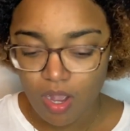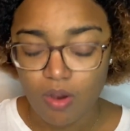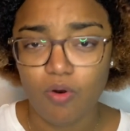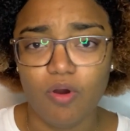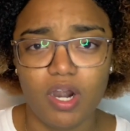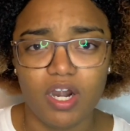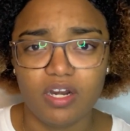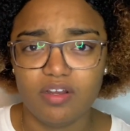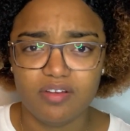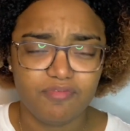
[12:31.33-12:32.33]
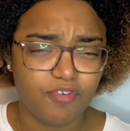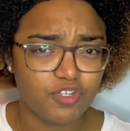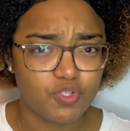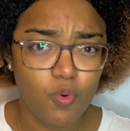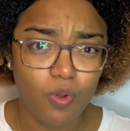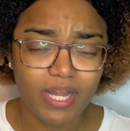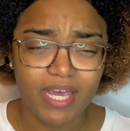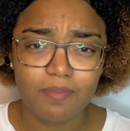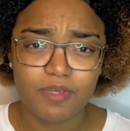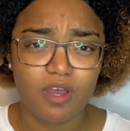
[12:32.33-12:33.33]
Or for
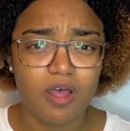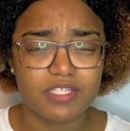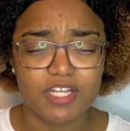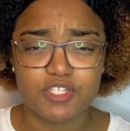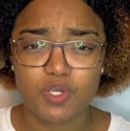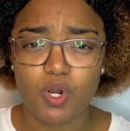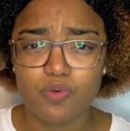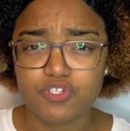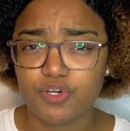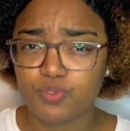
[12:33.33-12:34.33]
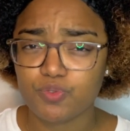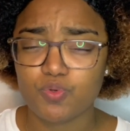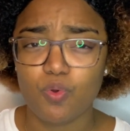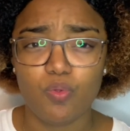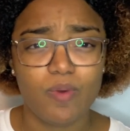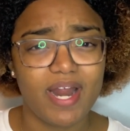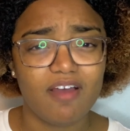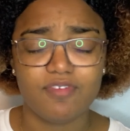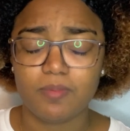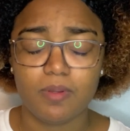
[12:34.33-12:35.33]
schooling because it's closer to school,
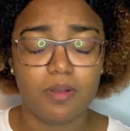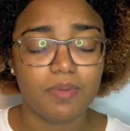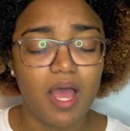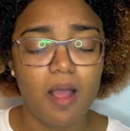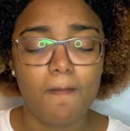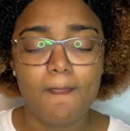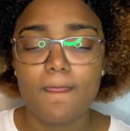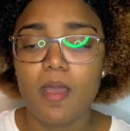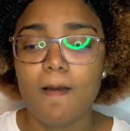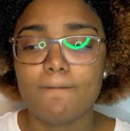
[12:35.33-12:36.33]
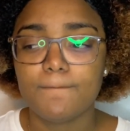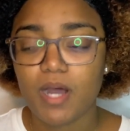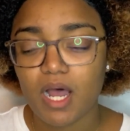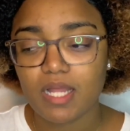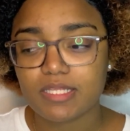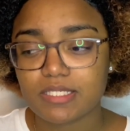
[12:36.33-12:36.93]
whatever, blah, blah, blah. But